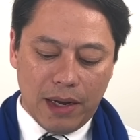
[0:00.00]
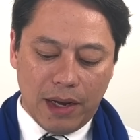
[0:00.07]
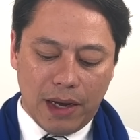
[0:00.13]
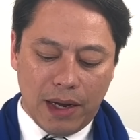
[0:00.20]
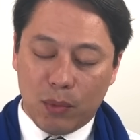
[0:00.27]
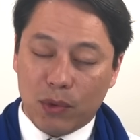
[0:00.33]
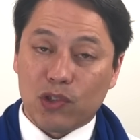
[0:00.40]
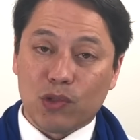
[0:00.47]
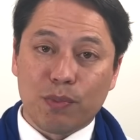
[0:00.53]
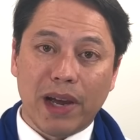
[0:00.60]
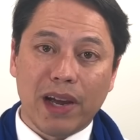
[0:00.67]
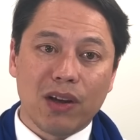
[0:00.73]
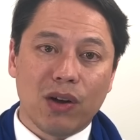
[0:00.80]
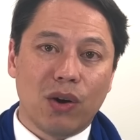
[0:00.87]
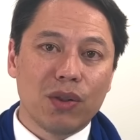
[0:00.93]
I
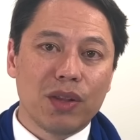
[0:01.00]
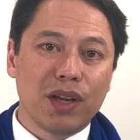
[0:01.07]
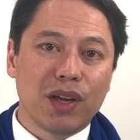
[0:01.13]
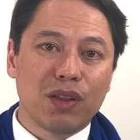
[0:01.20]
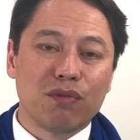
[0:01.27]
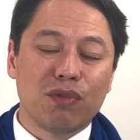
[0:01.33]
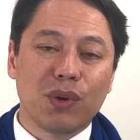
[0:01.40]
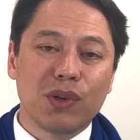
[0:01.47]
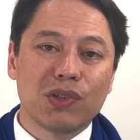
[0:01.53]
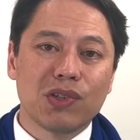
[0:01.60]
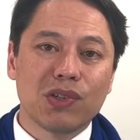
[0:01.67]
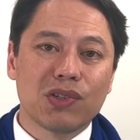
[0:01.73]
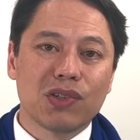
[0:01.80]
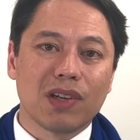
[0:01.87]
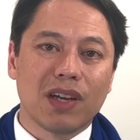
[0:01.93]
respect all the other
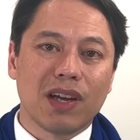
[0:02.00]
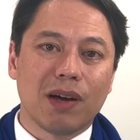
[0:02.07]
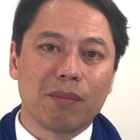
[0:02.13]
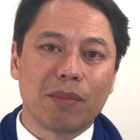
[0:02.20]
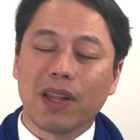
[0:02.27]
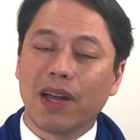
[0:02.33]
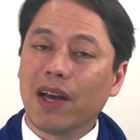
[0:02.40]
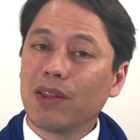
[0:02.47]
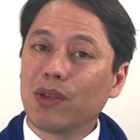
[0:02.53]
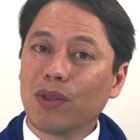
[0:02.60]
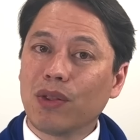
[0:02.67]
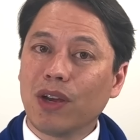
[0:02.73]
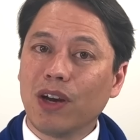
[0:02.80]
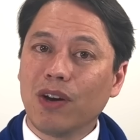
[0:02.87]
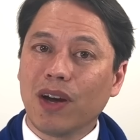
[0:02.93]
voices. I'm glad they're
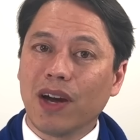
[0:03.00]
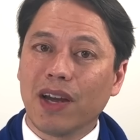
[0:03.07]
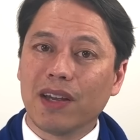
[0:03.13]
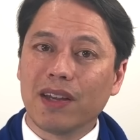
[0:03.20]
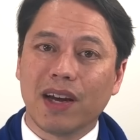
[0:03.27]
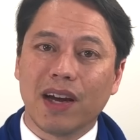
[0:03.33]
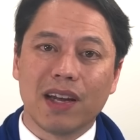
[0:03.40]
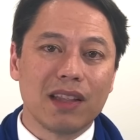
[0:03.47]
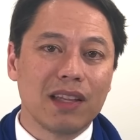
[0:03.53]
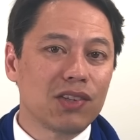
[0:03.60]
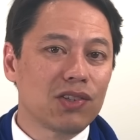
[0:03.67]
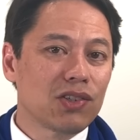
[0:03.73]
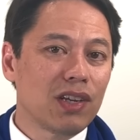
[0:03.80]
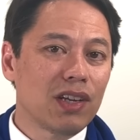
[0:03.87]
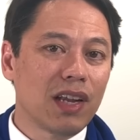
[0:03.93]
there. I
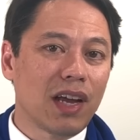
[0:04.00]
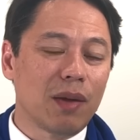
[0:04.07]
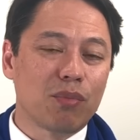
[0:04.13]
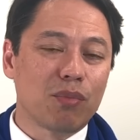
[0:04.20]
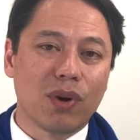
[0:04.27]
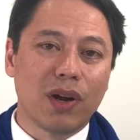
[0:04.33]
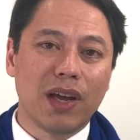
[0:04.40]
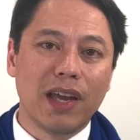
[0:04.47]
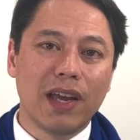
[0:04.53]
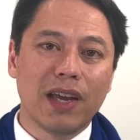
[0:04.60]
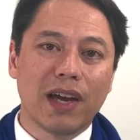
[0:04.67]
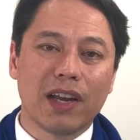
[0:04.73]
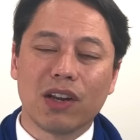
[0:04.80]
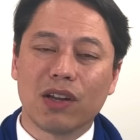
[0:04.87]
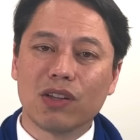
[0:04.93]
listen, I pray.
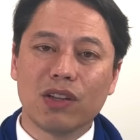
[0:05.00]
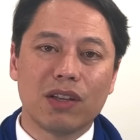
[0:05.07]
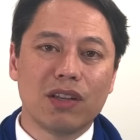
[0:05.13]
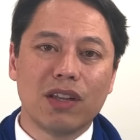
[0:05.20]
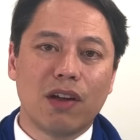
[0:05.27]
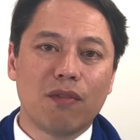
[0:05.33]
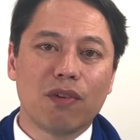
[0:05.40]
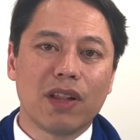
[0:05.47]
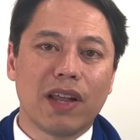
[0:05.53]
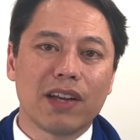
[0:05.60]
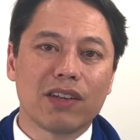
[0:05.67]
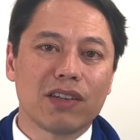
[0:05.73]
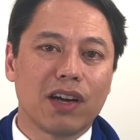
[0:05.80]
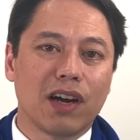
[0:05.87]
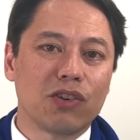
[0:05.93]
I never
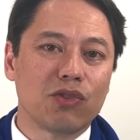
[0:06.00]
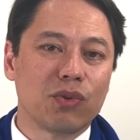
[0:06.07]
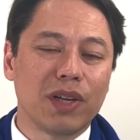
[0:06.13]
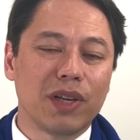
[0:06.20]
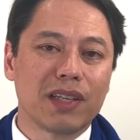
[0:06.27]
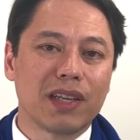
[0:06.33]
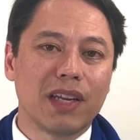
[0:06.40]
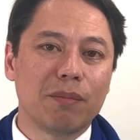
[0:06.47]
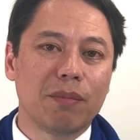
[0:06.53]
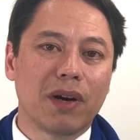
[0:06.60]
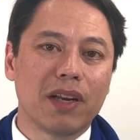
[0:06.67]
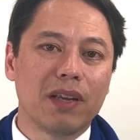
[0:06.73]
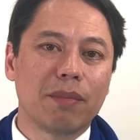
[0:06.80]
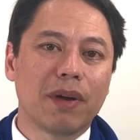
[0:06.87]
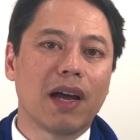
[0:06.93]
like to contradict
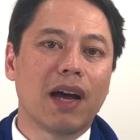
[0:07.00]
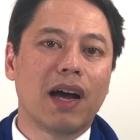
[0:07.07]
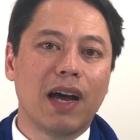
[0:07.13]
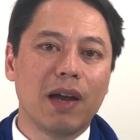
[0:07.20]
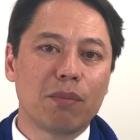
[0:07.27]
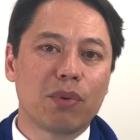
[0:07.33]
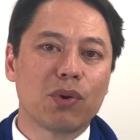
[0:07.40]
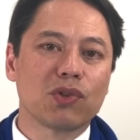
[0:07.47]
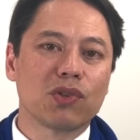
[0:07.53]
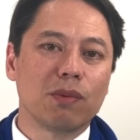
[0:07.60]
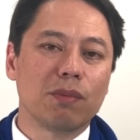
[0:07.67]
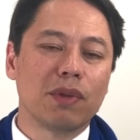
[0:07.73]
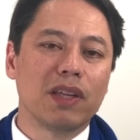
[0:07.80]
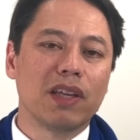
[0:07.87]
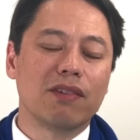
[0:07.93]
anybody, but I personally
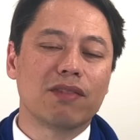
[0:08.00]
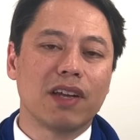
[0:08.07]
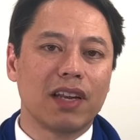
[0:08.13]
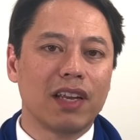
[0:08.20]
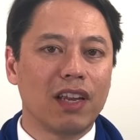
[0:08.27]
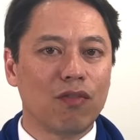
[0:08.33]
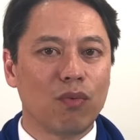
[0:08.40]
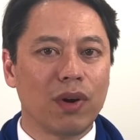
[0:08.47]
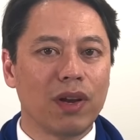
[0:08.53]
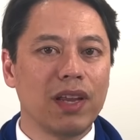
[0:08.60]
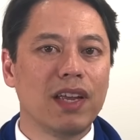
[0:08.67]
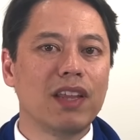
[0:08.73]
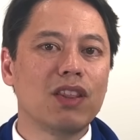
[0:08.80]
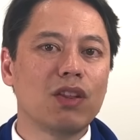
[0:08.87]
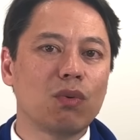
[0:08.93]
believe that we're
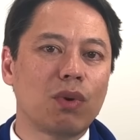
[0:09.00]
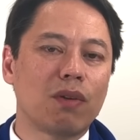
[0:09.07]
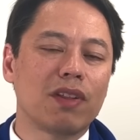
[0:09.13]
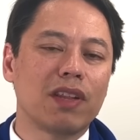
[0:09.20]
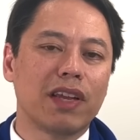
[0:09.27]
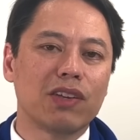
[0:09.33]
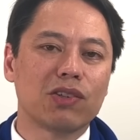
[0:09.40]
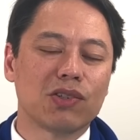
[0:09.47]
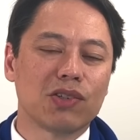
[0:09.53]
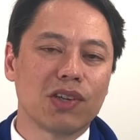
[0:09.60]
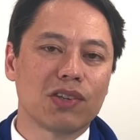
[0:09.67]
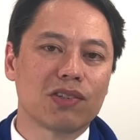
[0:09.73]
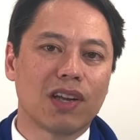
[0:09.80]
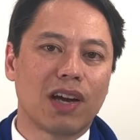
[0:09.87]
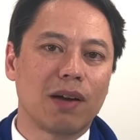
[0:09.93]
in the Revelation
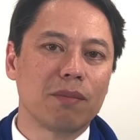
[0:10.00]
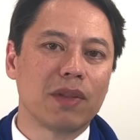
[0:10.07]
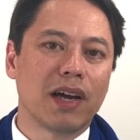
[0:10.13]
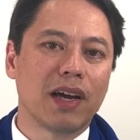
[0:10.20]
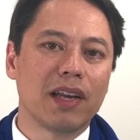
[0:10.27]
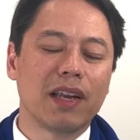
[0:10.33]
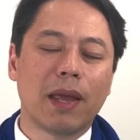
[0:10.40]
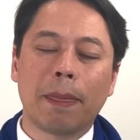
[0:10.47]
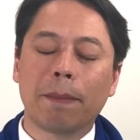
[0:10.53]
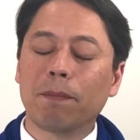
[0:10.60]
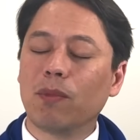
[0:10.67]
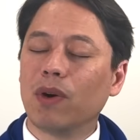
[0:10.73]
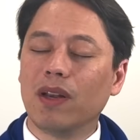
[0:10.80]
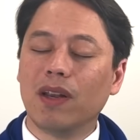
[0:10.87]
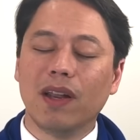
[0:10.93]
6 timeline.
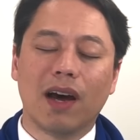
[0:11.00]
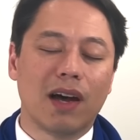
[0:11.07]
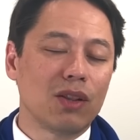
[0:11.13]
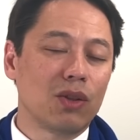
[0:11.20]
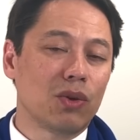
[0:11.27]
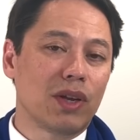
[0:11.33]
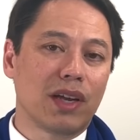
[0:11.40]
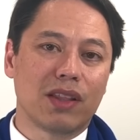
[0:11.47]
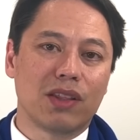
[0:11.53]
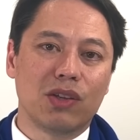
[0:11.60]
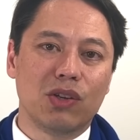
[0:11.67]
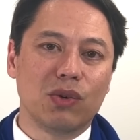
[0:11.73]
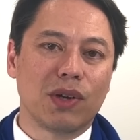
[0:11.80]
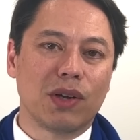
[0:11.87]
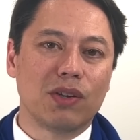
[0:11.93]
We're not looking at
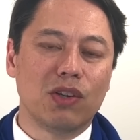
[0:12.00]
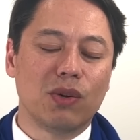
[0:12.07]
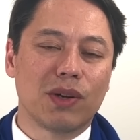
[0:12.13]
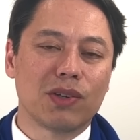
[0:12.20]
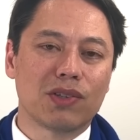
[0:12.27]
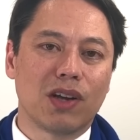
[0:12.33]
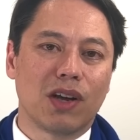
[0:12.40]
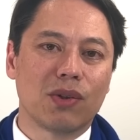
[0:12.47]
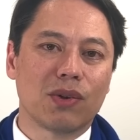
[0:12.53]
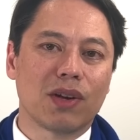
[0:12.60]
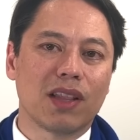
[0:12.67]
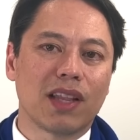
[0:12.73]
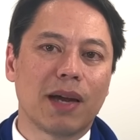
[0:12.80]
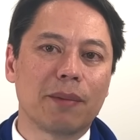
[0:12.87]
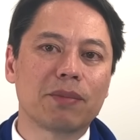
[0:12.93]
the U.S. dollar
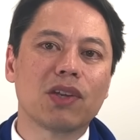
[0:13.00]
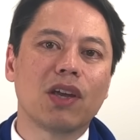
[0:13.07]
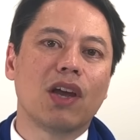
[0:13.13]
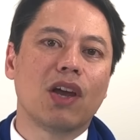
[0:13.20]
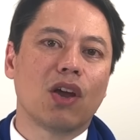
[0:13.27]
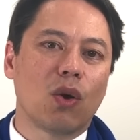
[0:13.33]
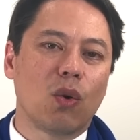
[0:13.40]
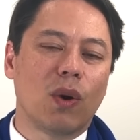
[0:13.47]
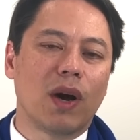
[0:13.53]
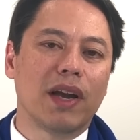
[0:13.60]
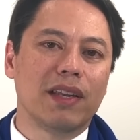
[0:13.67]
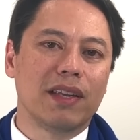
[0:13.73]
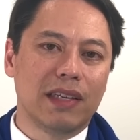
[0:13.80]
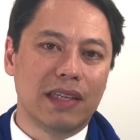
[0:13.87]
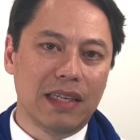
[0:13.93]
collapse
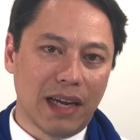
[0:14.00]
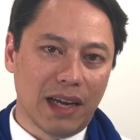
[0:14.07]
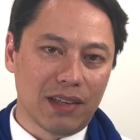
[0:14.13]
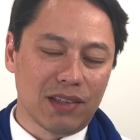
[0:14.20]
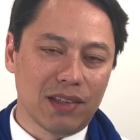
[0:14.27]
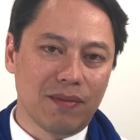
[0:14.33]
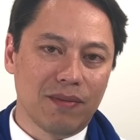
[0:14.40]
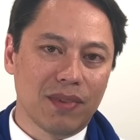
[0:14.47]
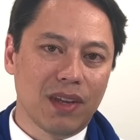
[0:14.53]
quite yet.